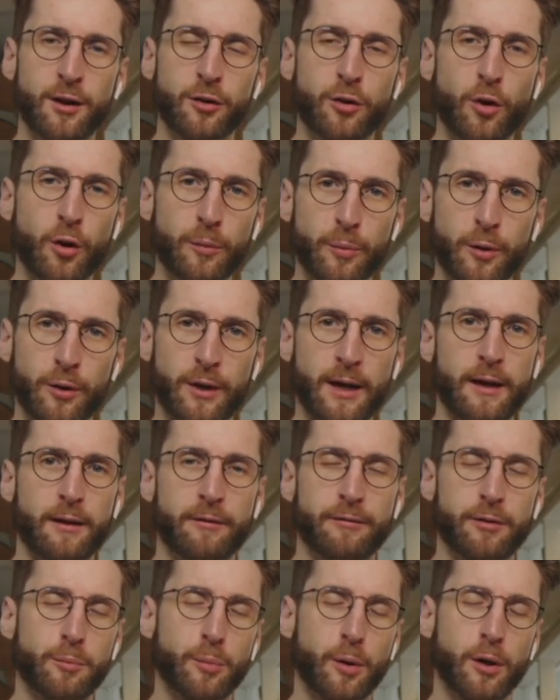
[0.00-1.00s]
notebook out
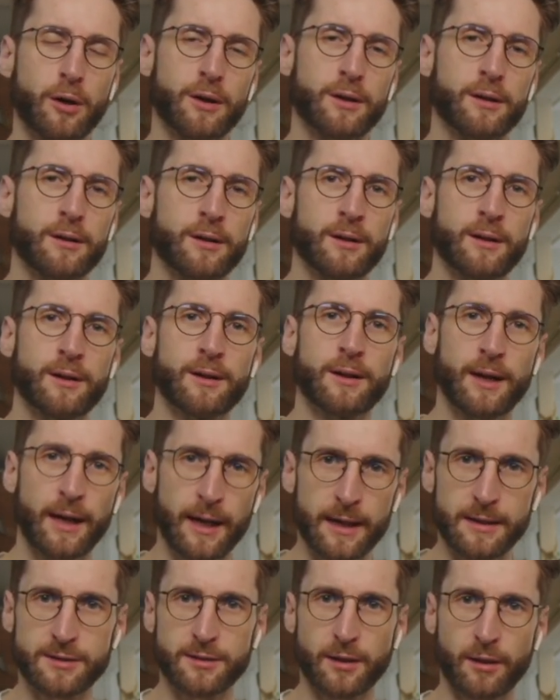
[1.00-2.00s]
of your pocket
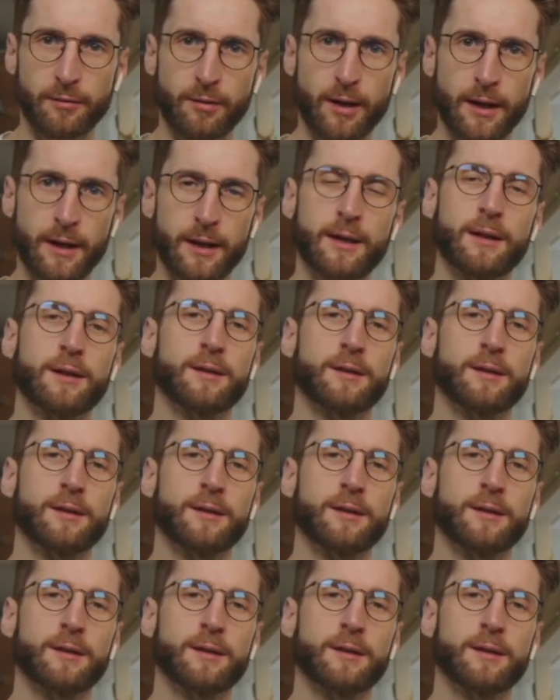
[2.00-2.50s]
and start writing.